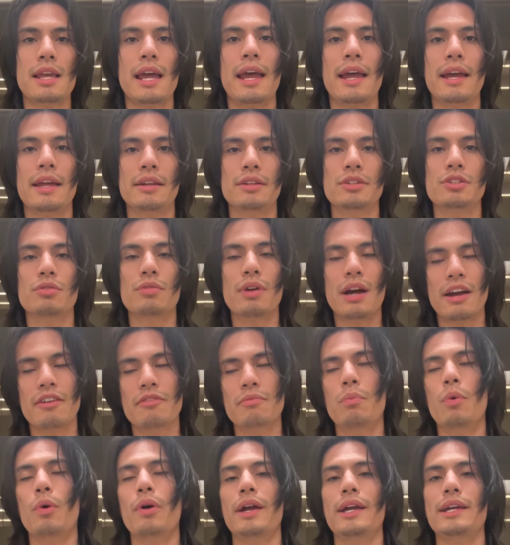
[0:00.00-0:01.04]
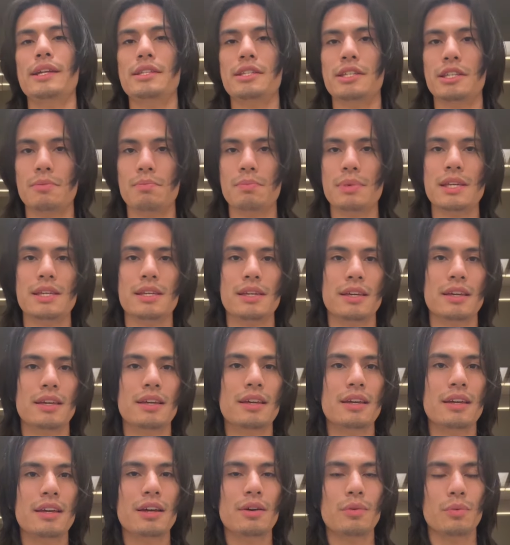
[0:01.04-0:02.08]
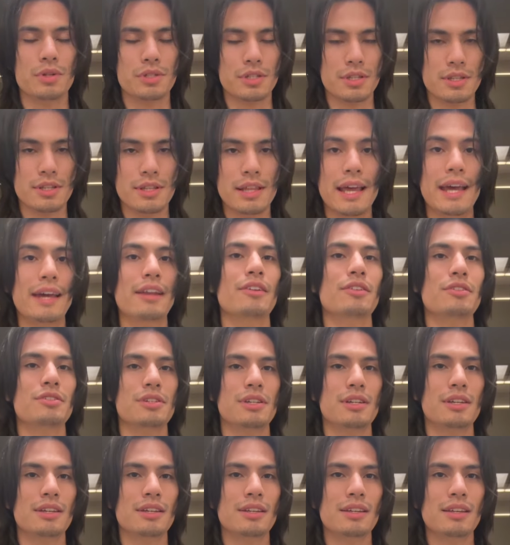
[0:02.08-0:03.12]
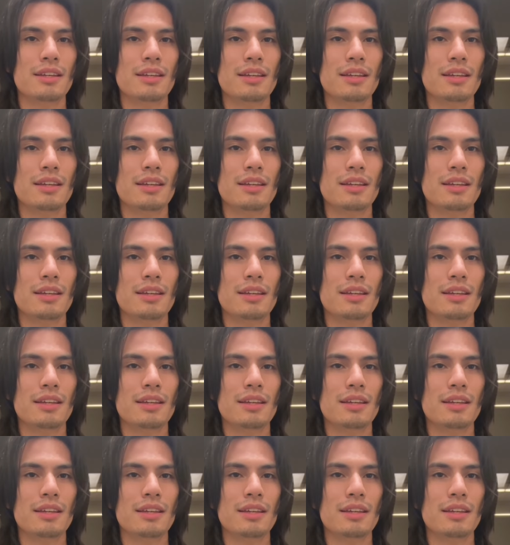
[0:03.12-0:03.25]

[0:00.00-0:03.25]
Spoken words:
and derive more ATP, which is the energy.